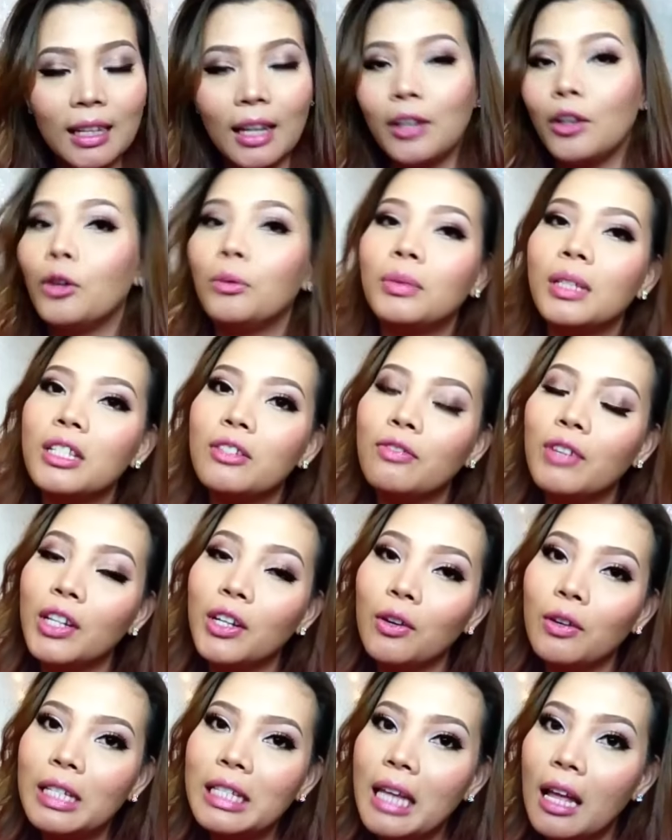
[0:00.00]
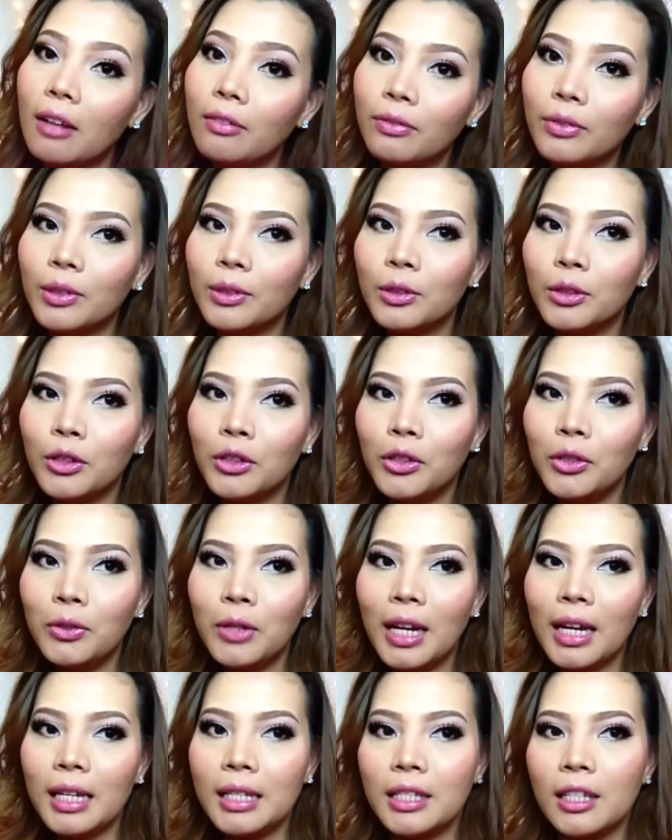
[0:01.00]
I hope this video is helpful to you
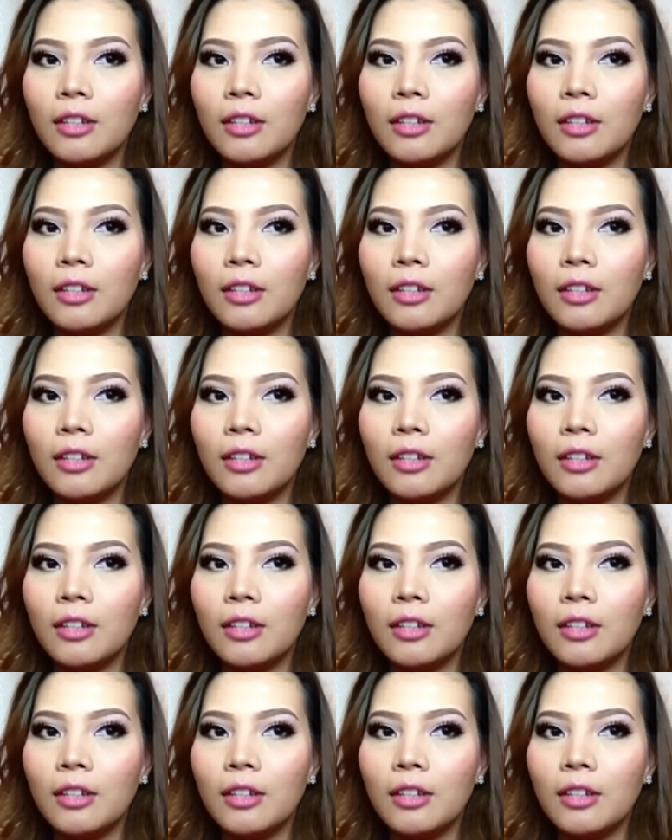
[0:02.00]
guys.